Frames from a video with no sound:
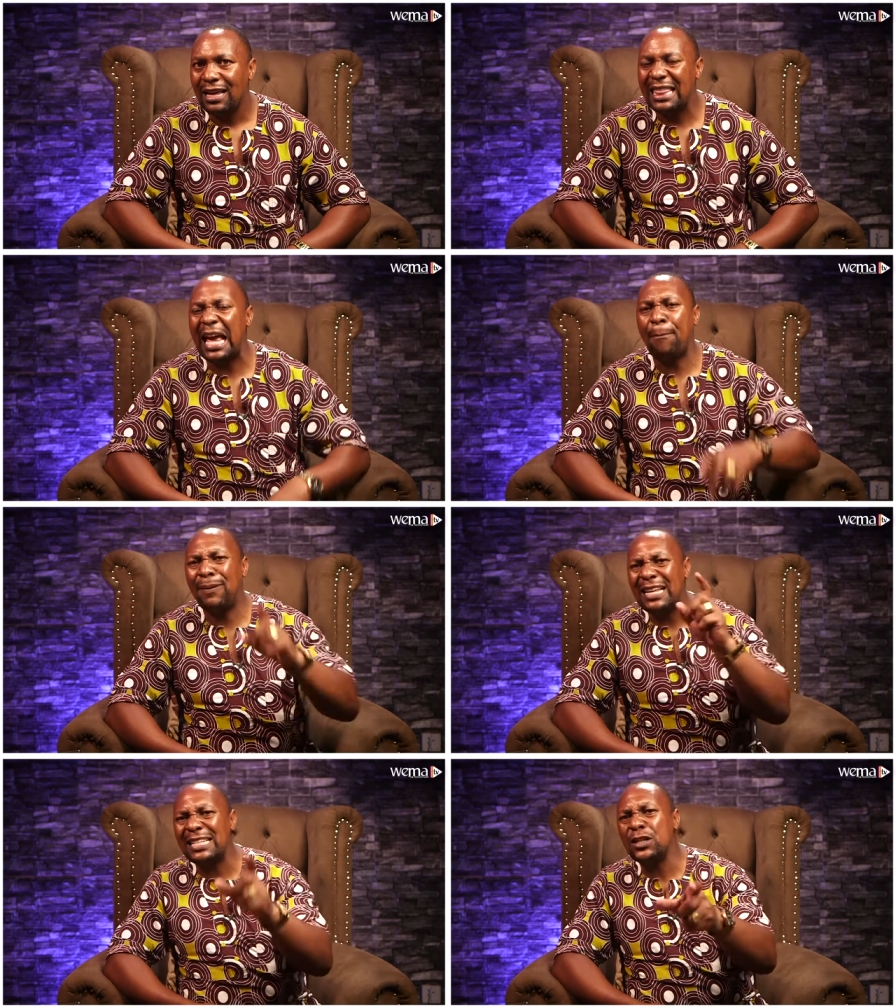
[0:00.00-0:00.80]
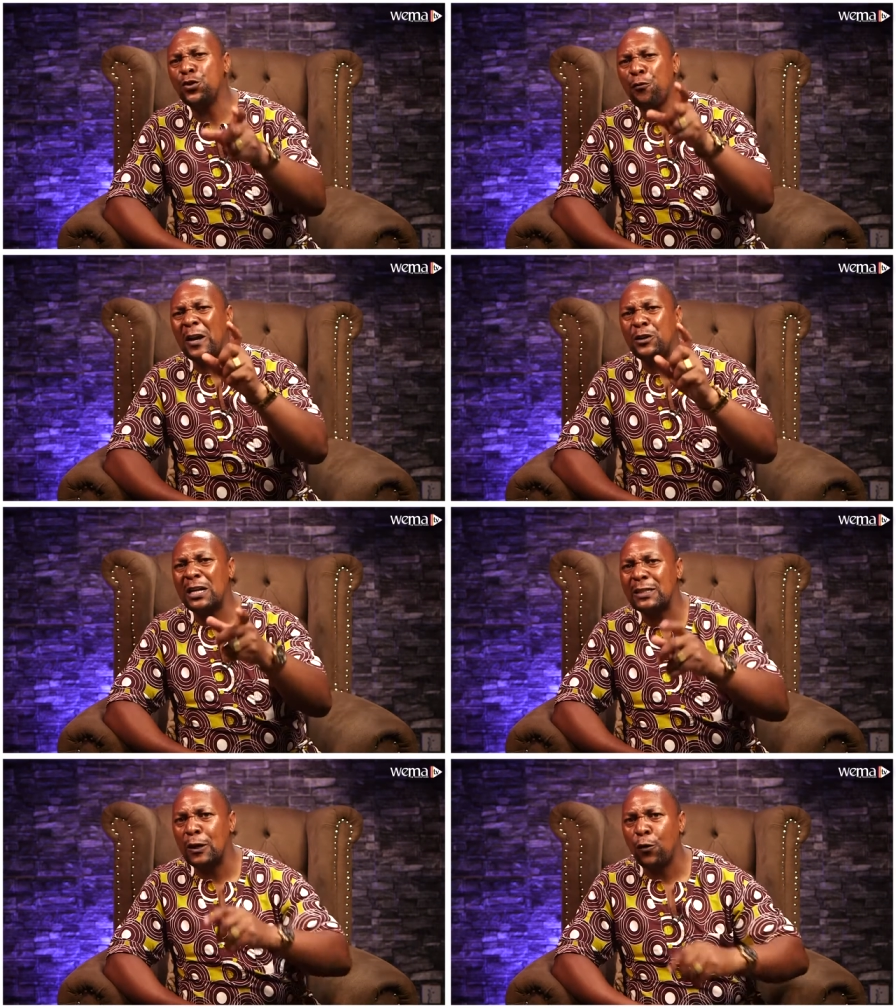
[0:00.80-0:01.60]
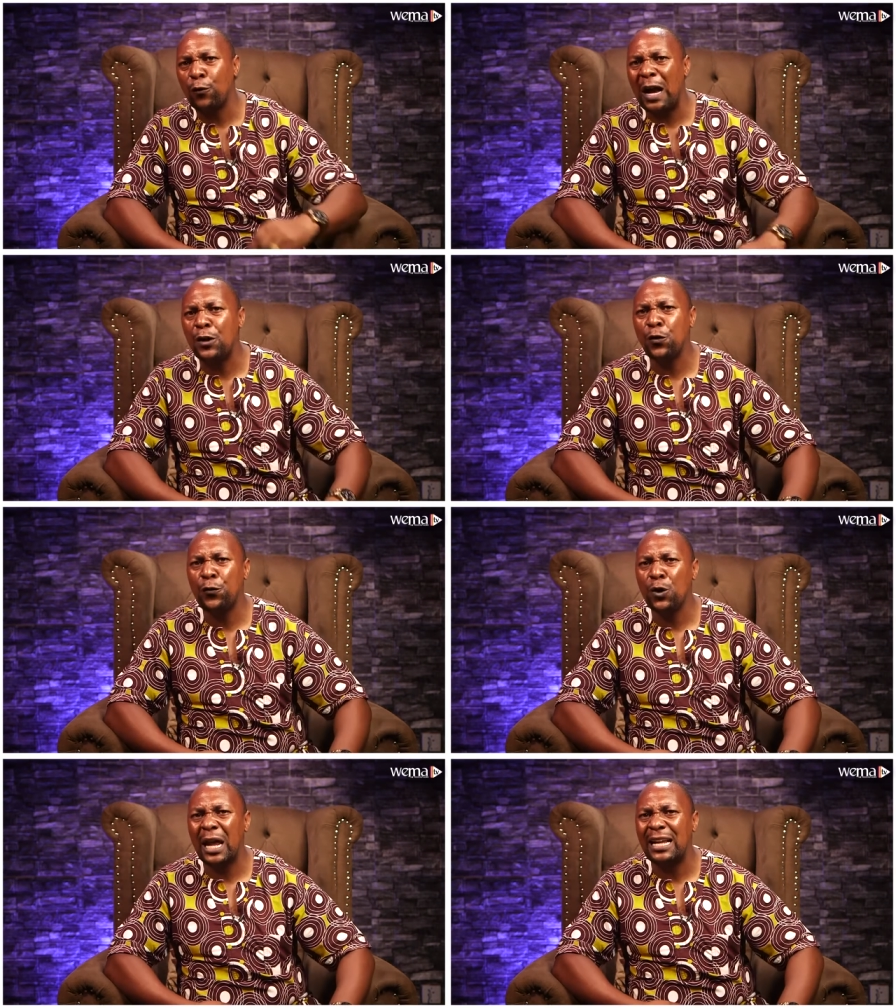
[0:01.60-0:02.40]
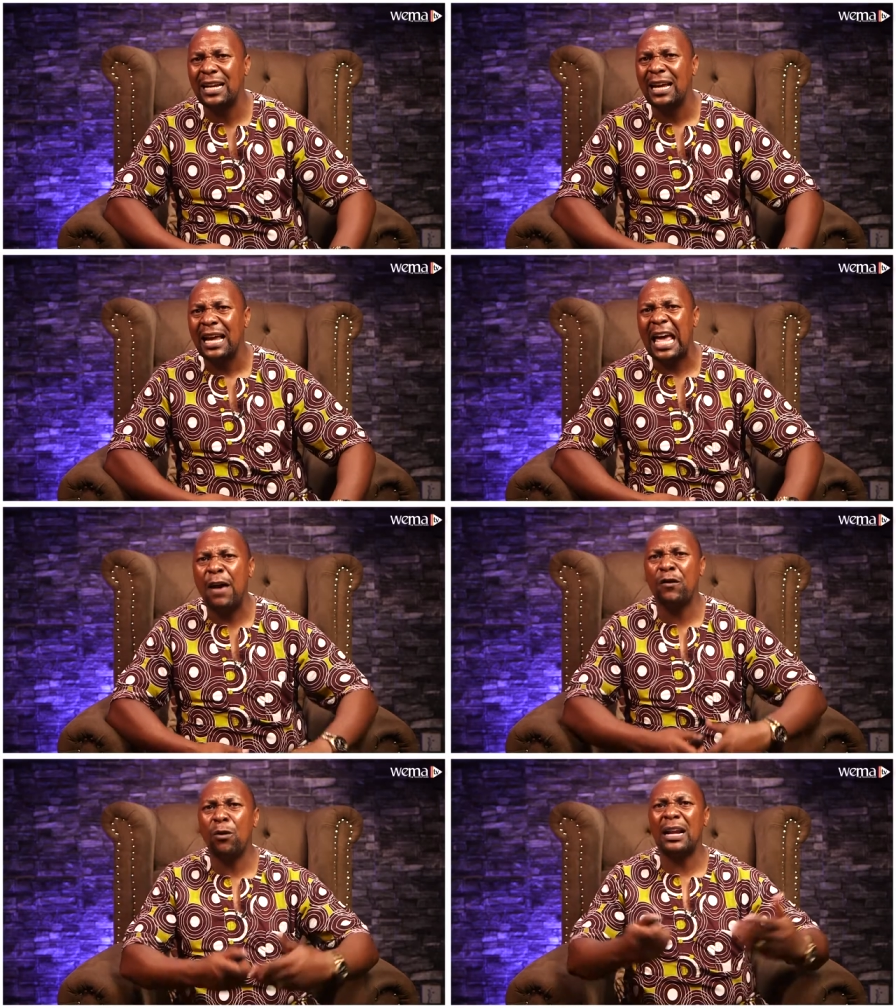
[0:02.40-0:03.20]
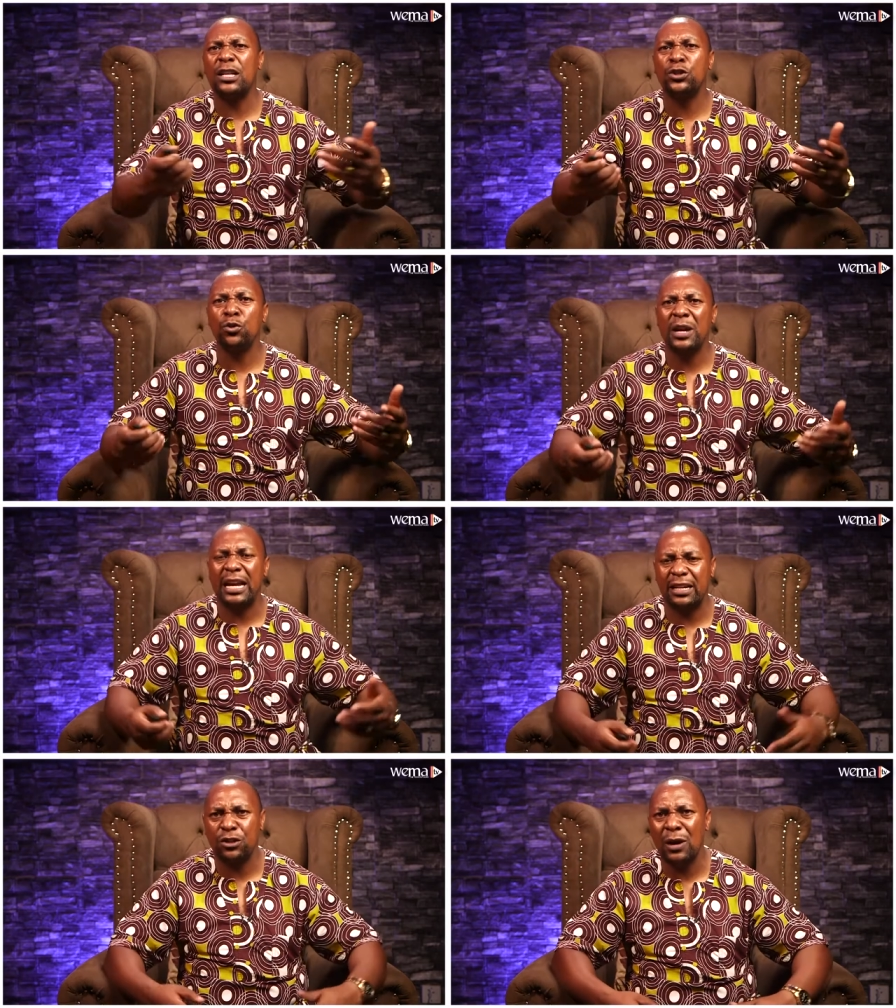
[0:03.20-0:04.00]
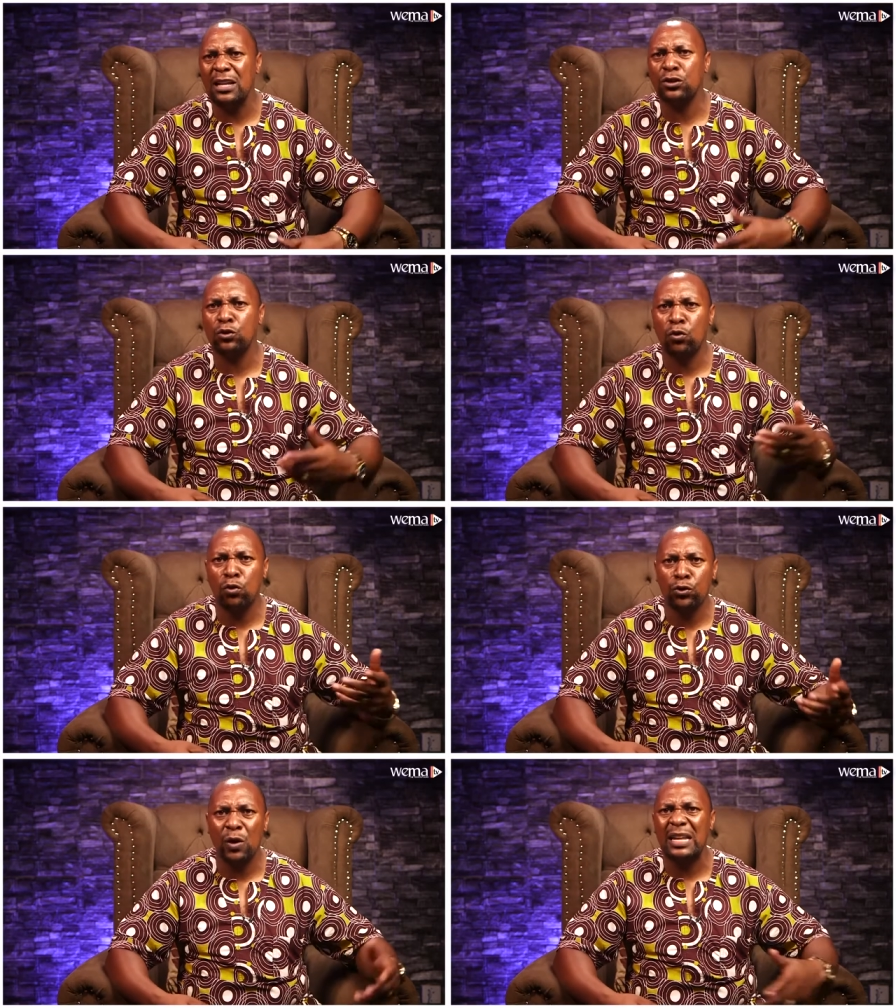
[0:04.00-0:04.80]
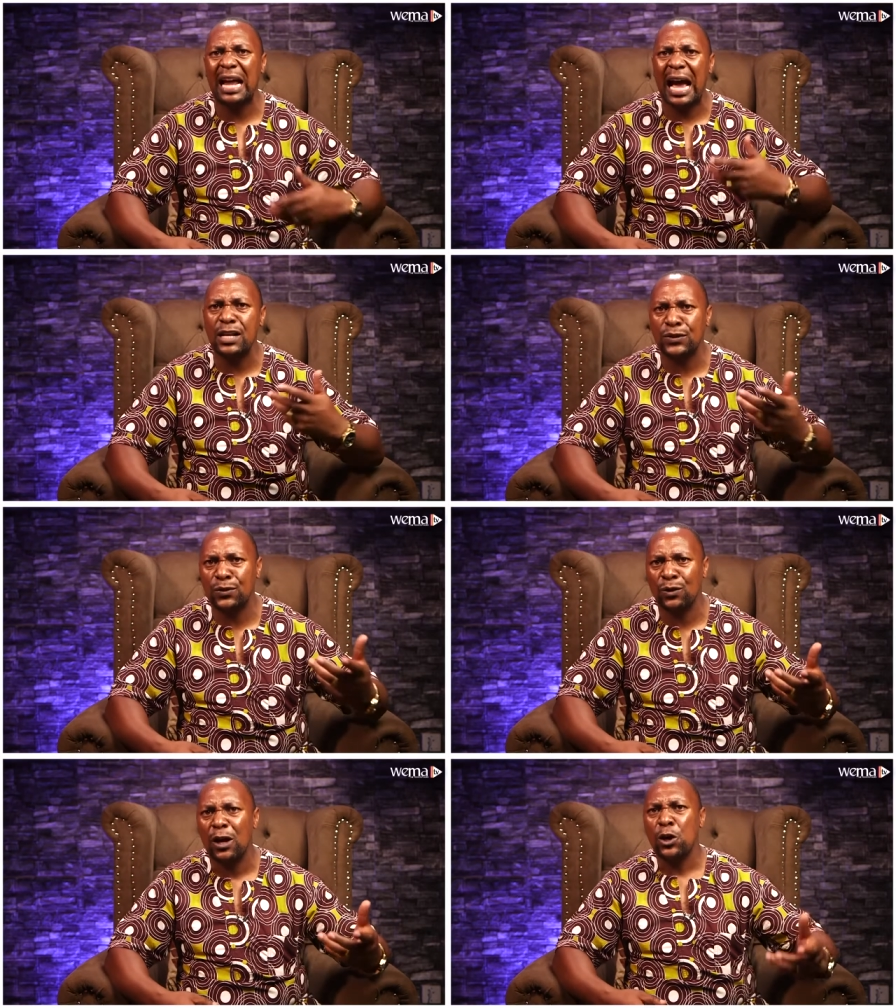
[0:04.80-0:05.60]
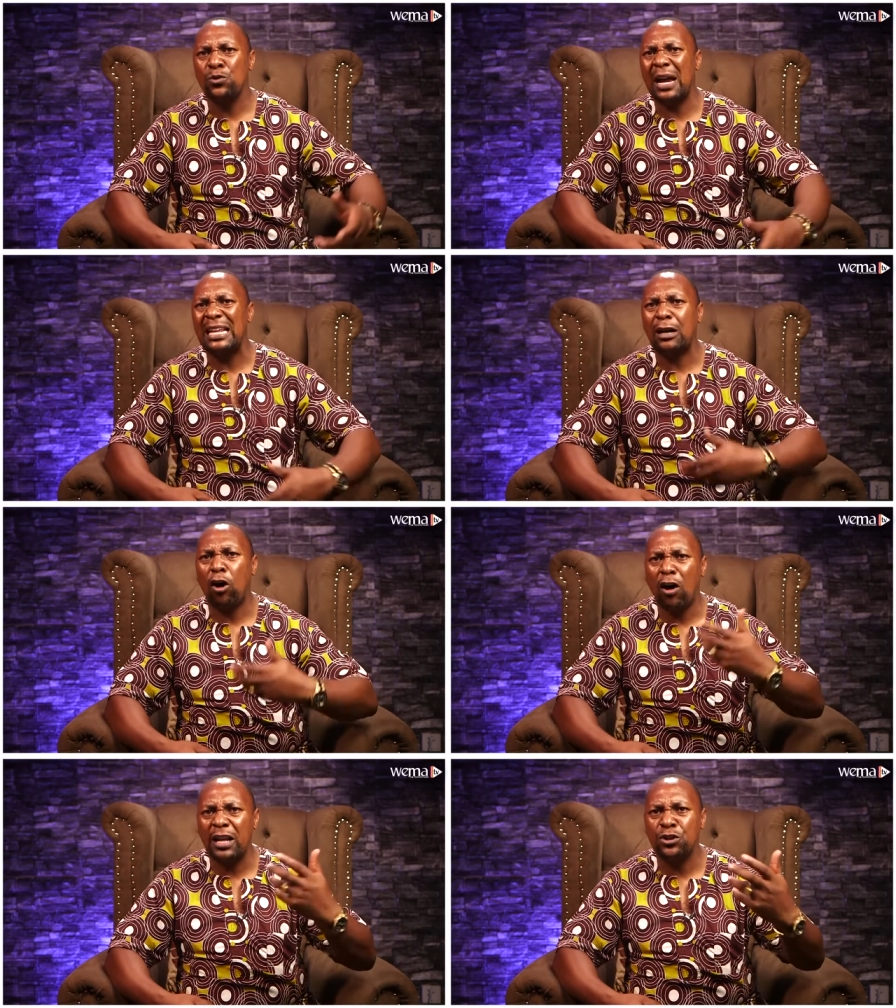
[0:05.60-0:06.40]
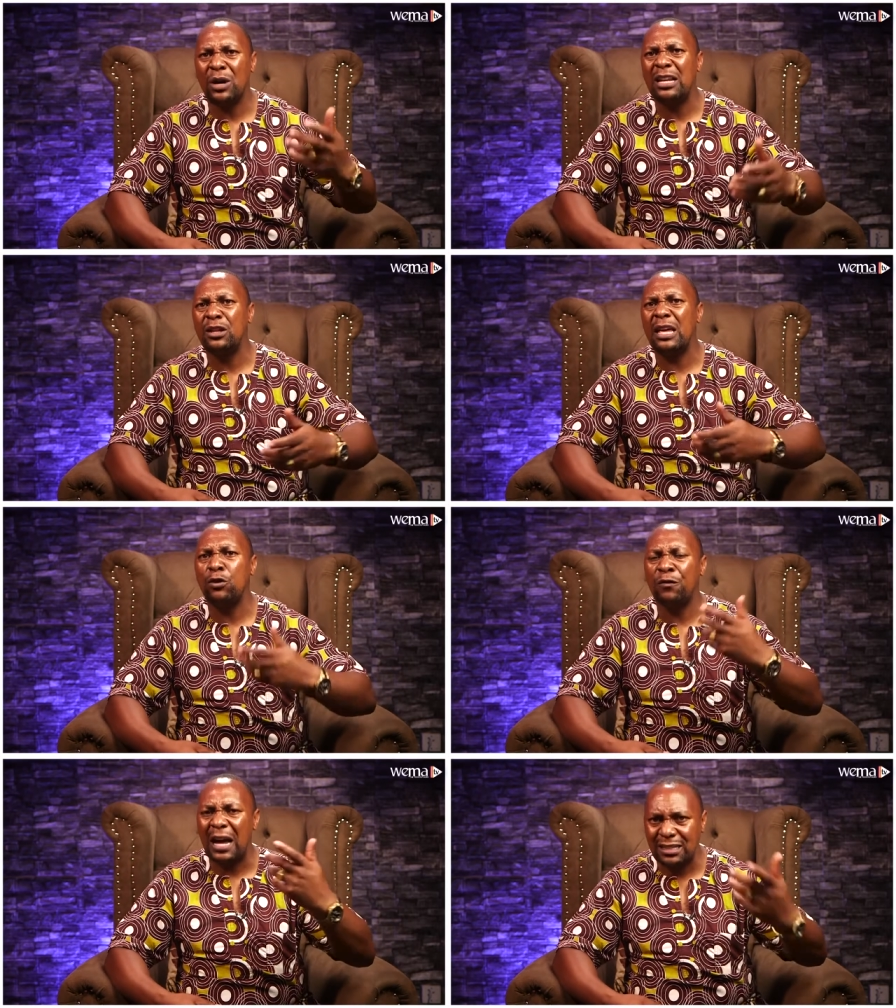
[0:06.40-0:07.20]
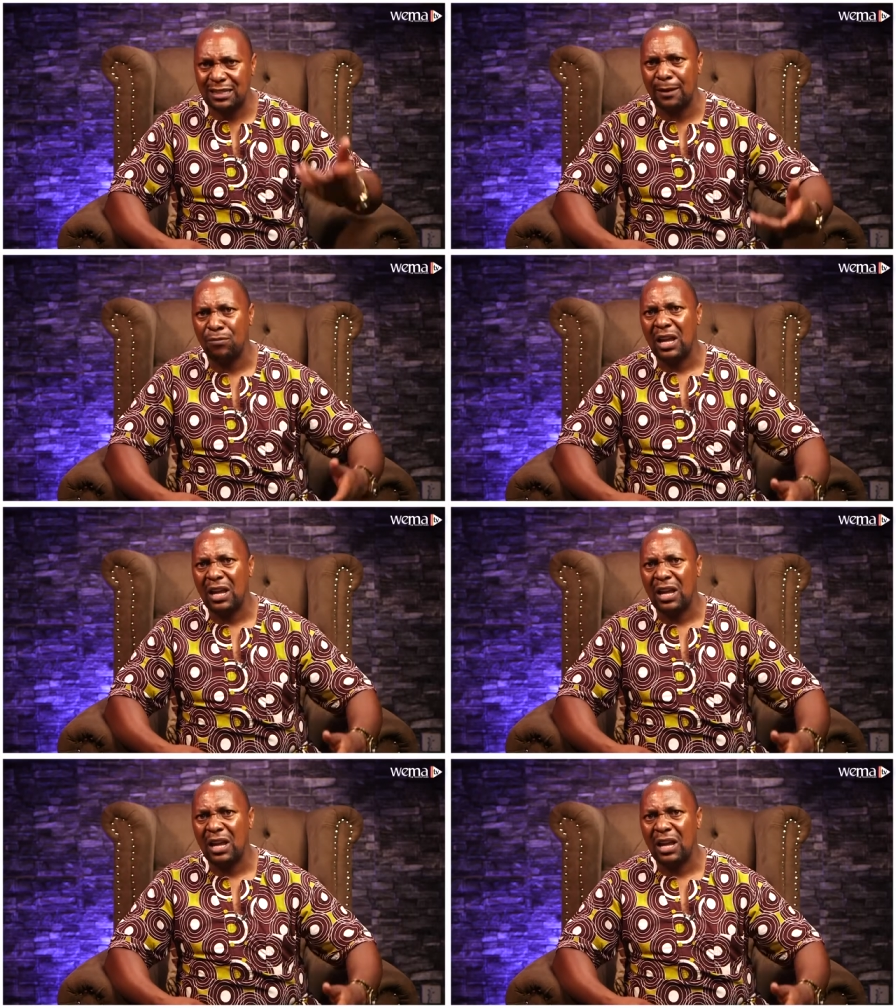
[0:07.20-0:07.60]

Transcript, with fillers: There are places you find yourself and you feel like Everyone is doing it. You are in school, you are in high school, you are in college, you are in the university,